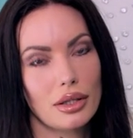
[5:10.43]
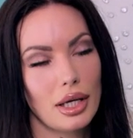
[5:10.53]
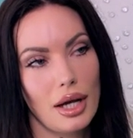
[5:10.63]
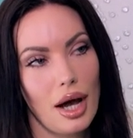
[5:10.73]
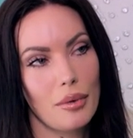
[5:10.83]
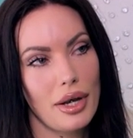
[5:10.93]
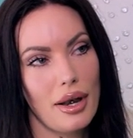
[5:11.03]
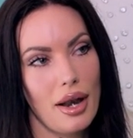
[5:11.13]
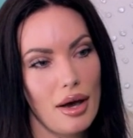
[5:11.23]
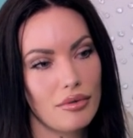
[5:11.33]
Like, I would
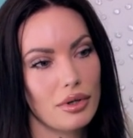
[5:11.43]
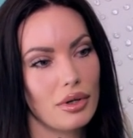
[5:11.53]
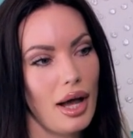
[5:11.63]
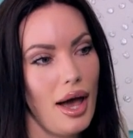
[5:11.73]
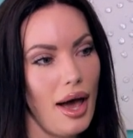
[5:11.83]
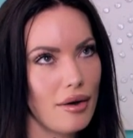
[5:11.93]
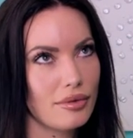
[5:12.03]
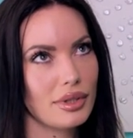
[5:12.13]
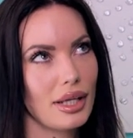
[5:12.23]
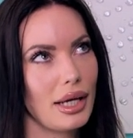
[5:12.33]
never,
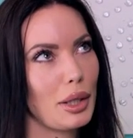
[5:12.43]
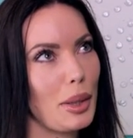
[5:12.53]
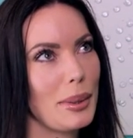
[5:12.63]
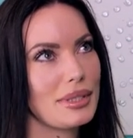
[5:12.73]
ever, like,